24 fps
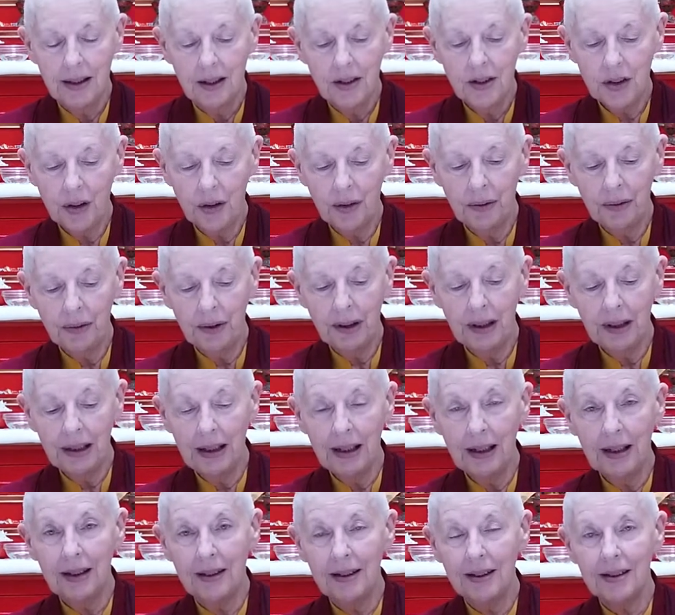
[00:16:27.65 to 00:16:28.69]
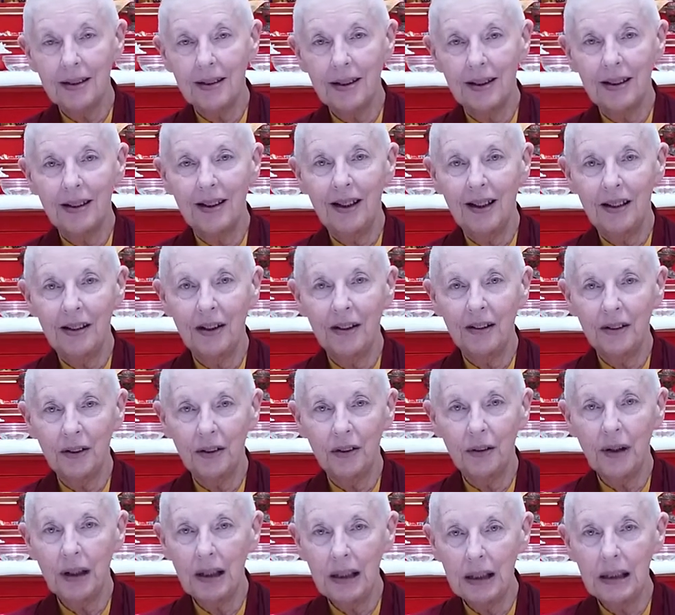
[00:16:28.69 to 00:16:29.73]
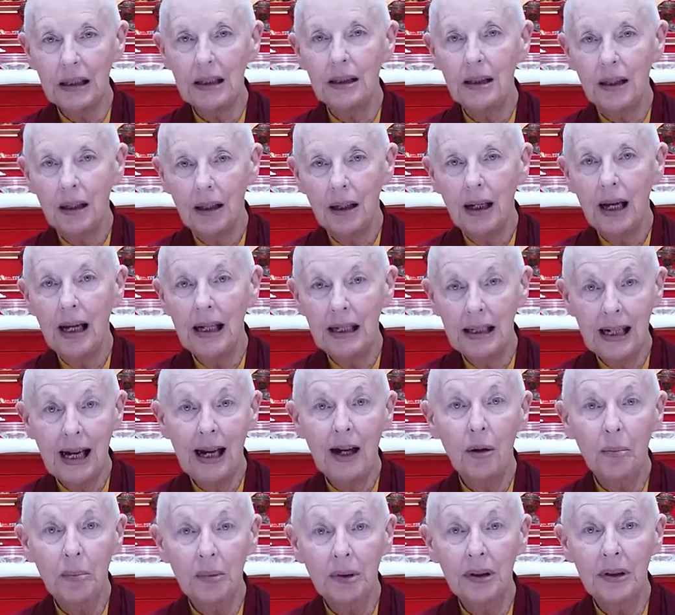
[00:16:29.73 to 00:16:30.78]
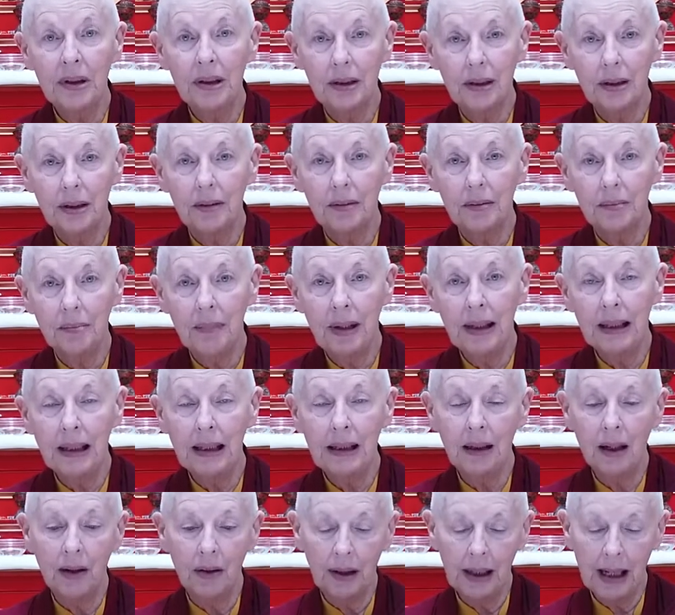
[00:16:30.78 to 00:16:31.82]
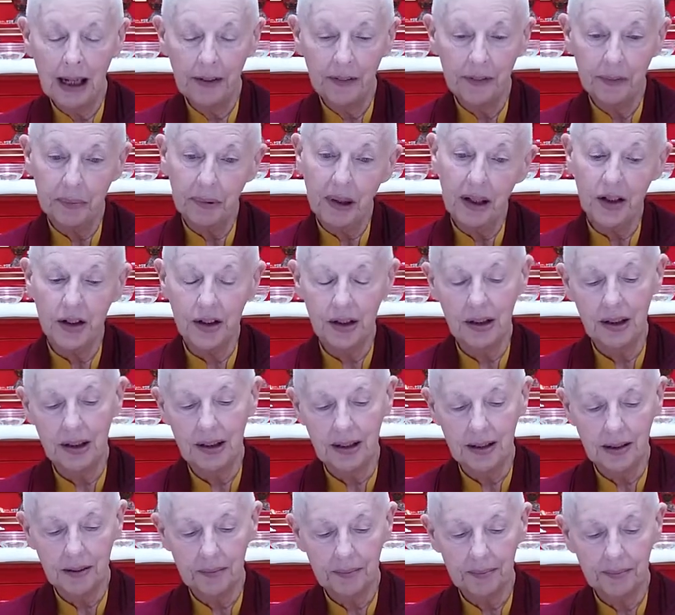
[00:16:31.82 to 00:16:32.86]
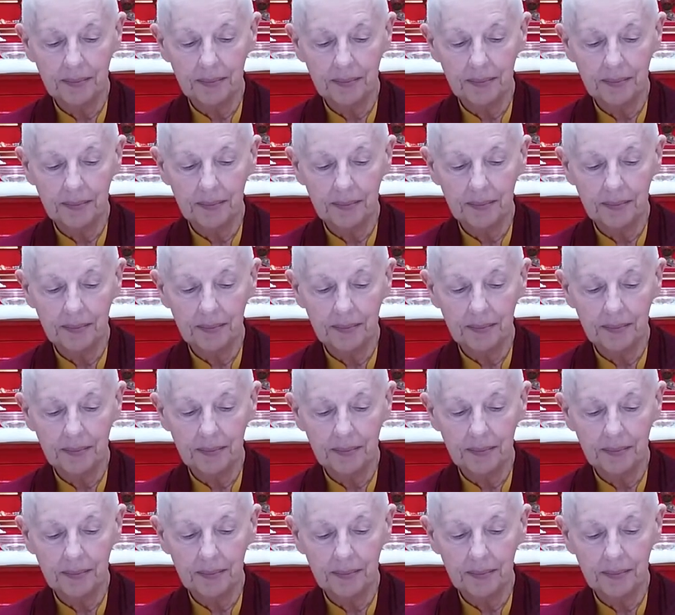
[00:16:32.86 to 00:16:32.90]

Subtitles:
So it's another great endowment, making our life precious.